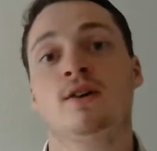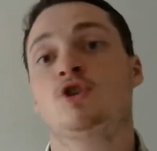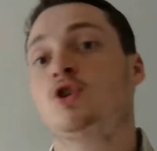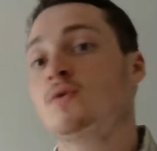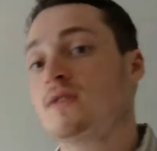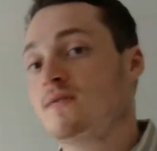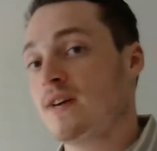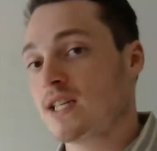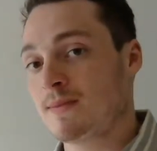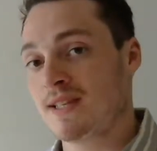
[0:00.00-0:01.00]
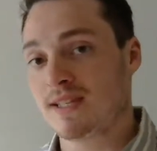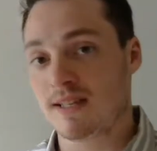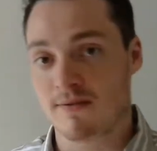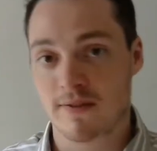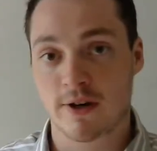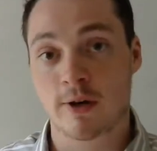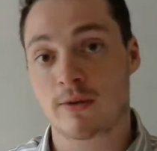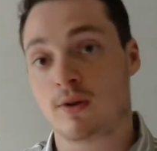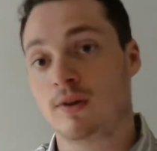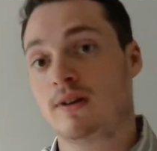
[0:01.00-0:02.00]
choose investments, and figure out
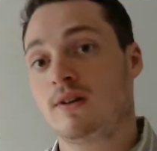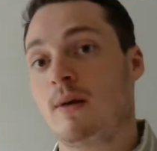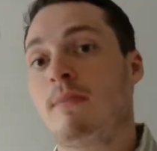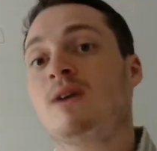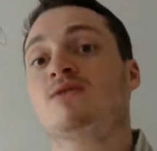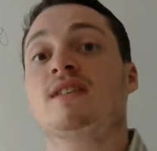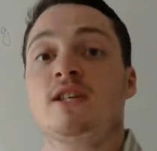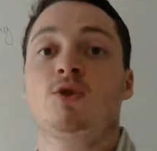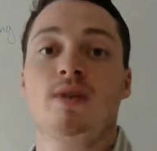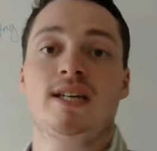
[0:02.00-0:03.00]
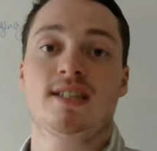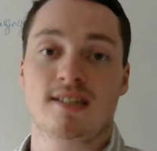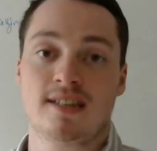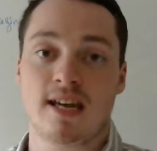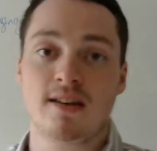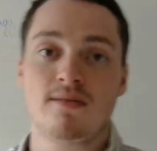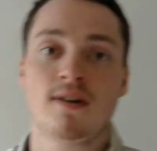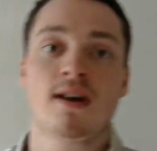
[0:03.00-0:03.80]
the amounts that you need to save,